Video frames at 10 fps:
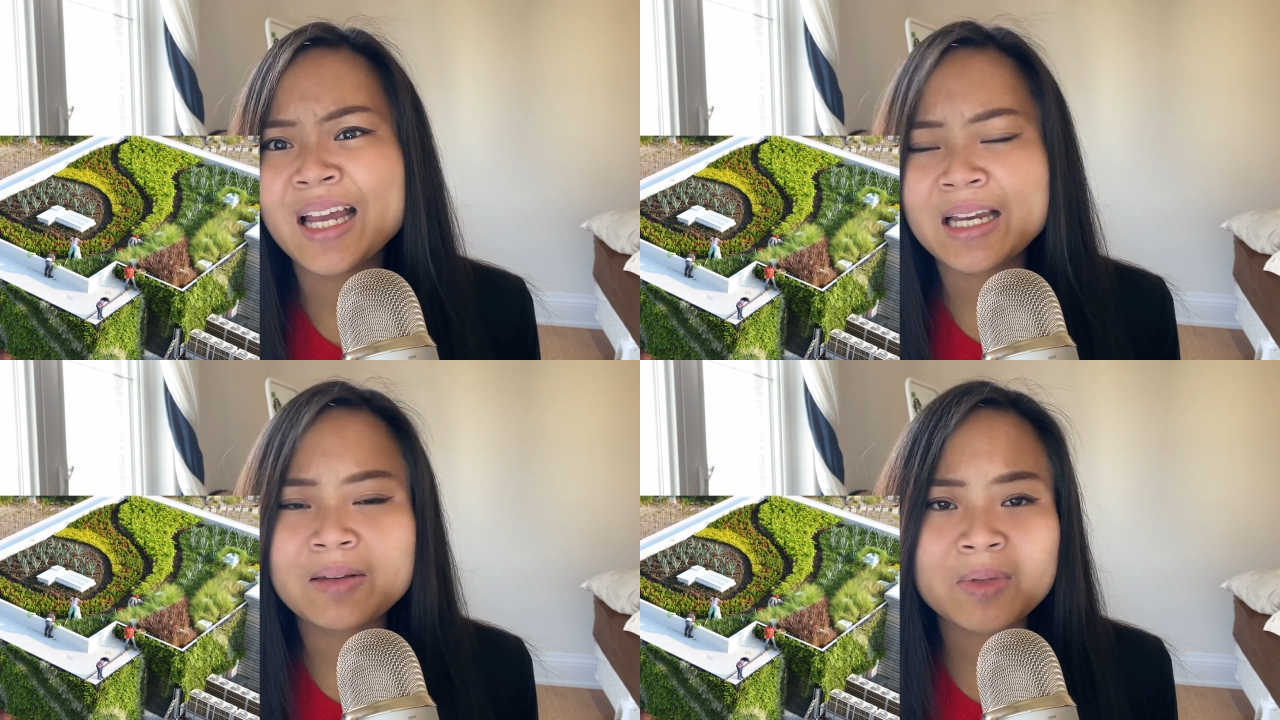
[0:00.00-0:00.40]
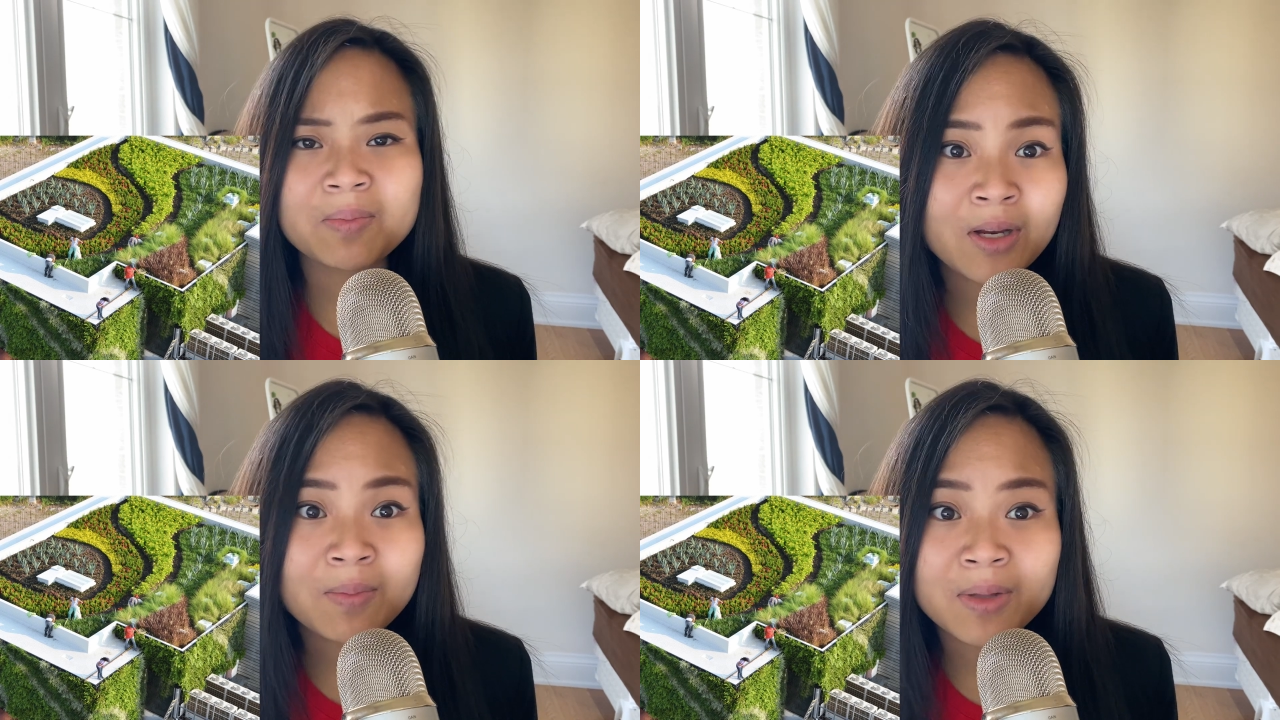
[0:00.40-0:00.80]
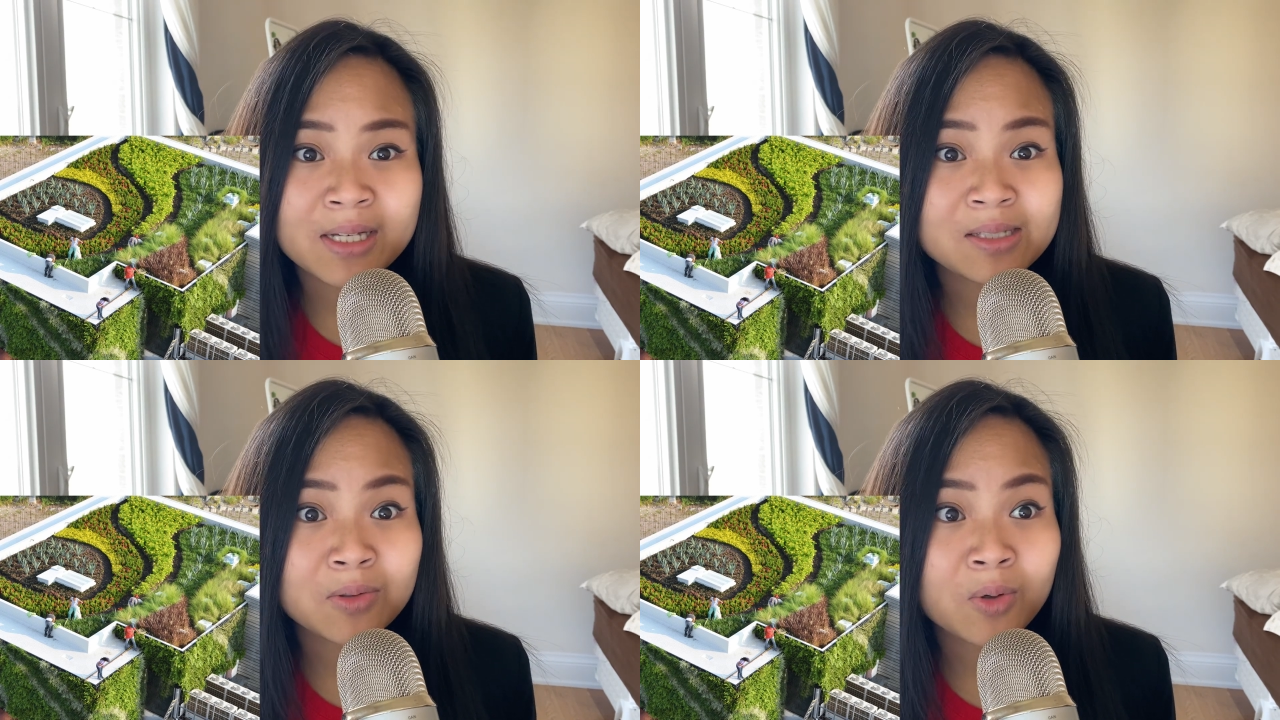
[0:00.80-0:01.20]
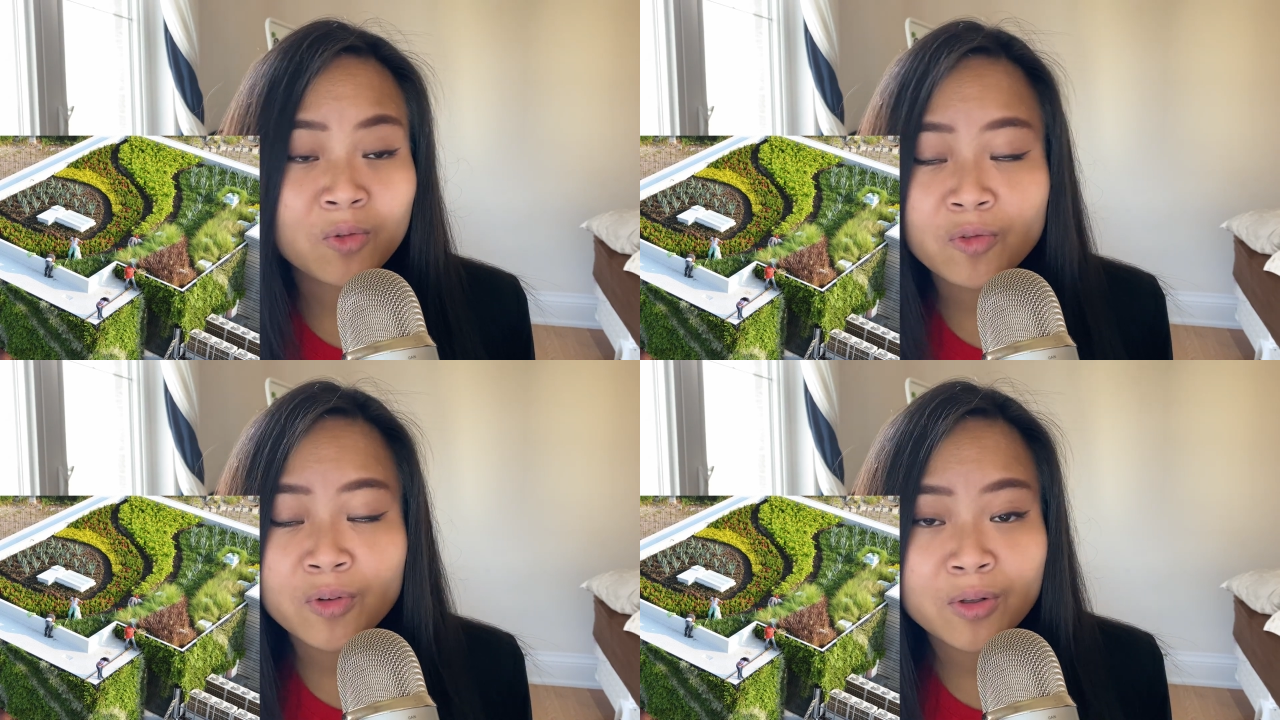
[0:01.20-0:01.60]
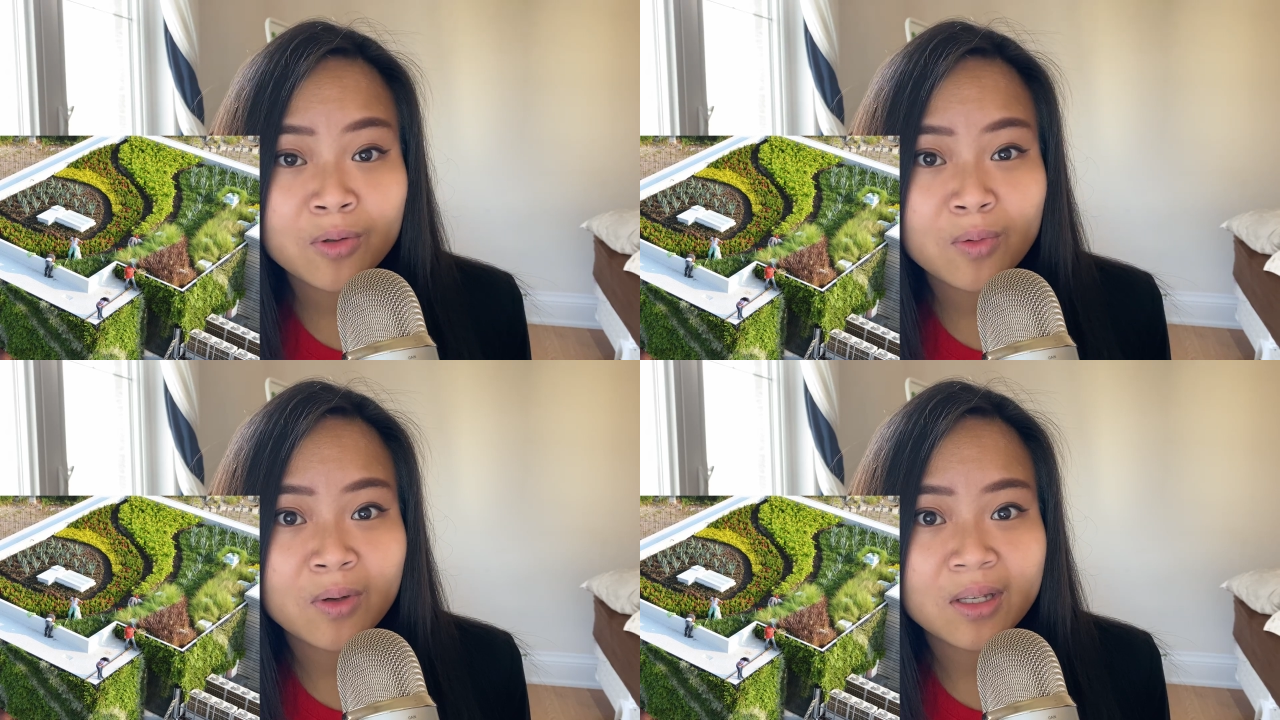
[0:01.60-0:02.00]
and can be a great place to grow
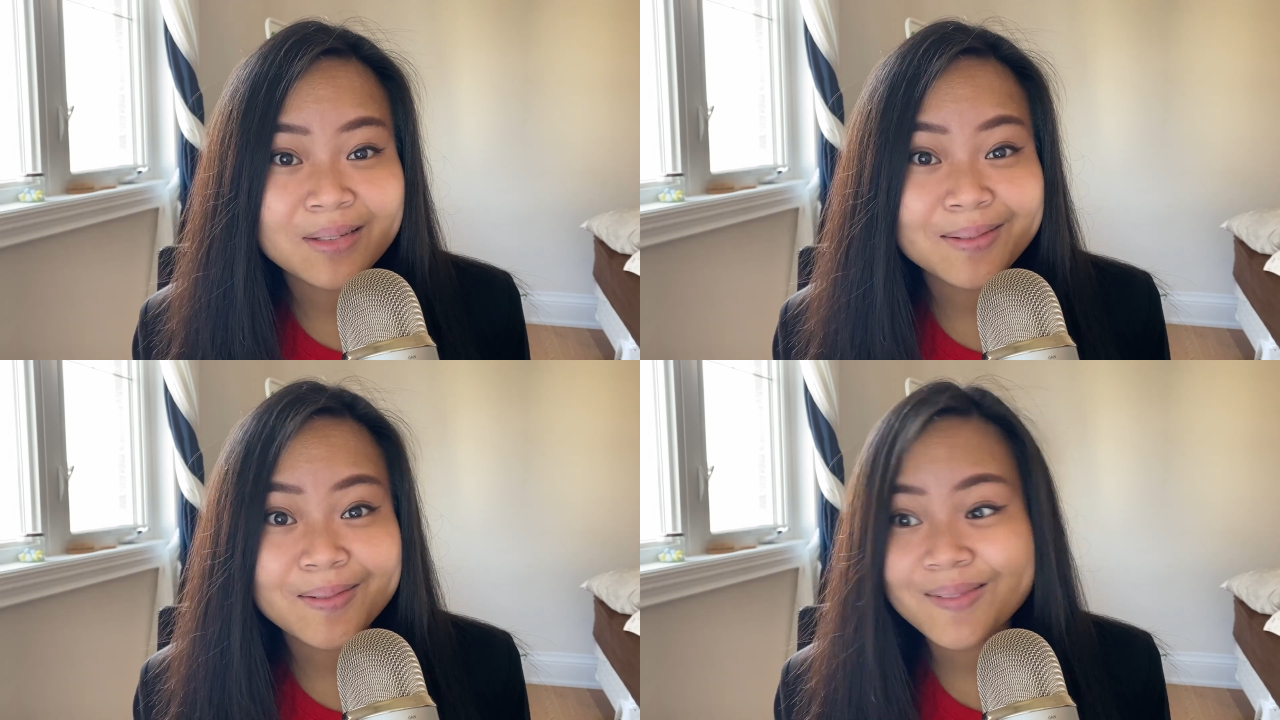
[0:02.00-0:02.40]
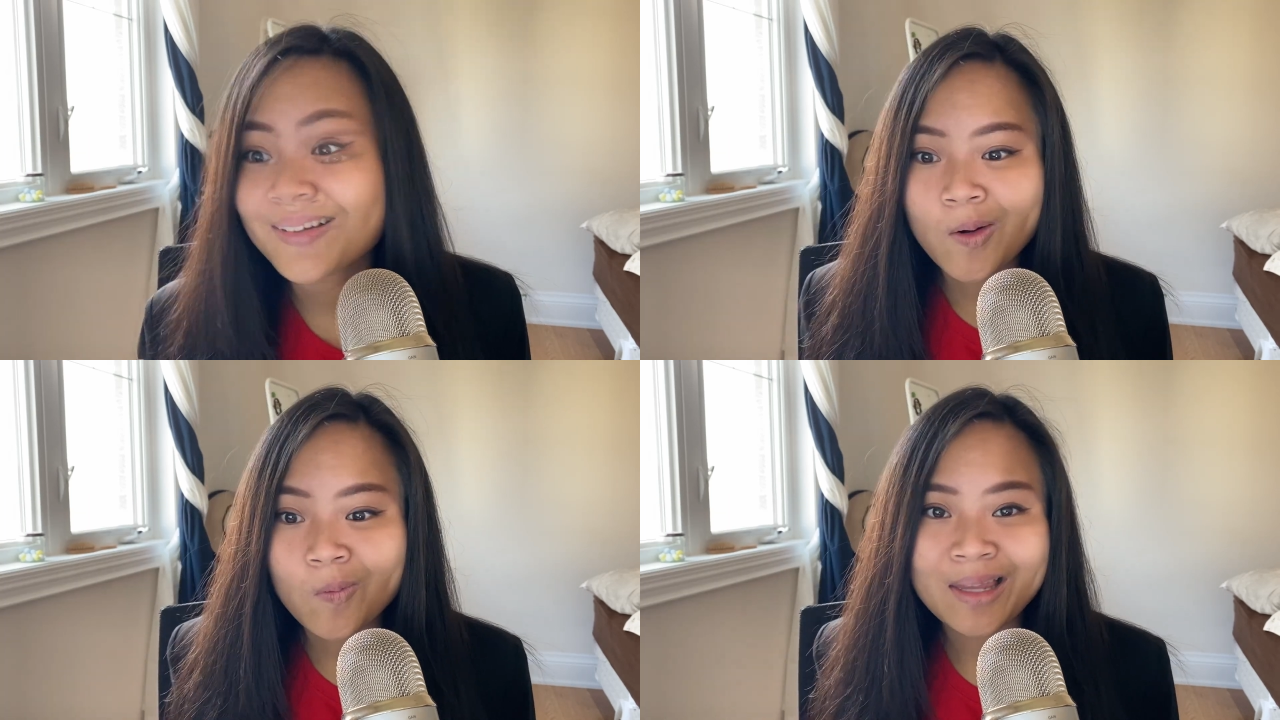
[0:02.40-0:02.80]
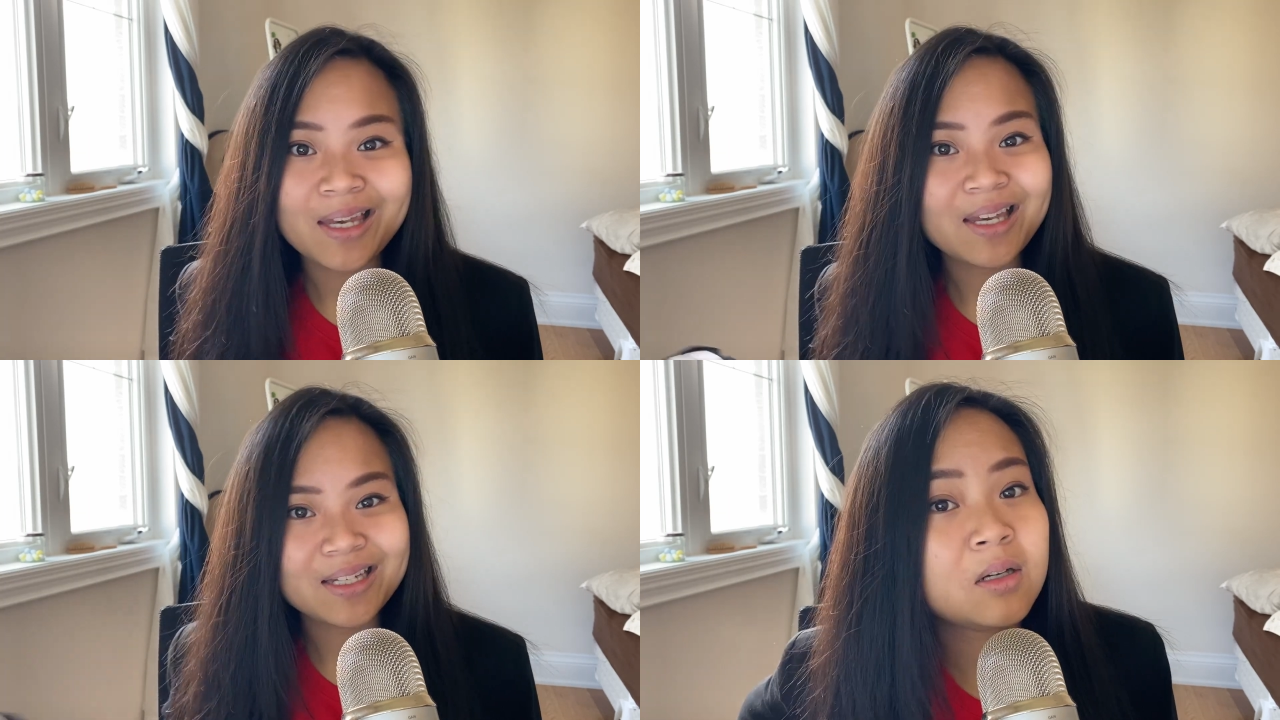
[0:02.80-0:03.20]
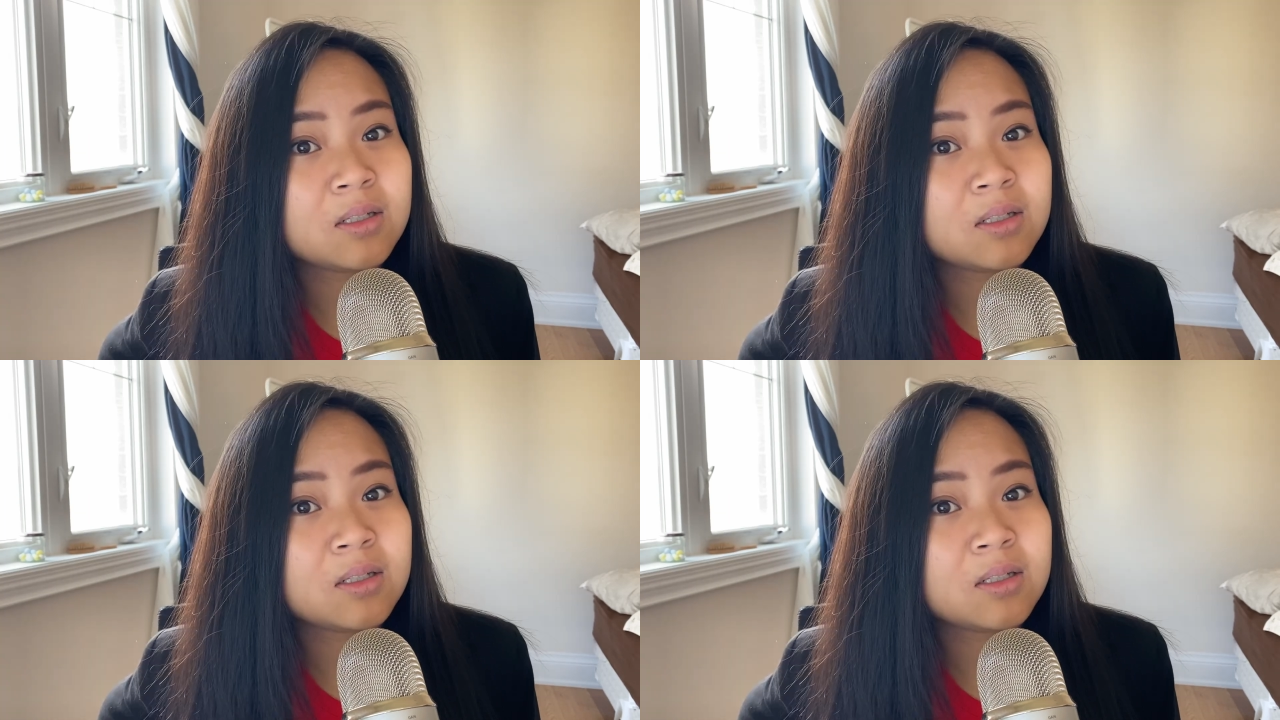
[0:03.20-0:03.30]
food. So what a win.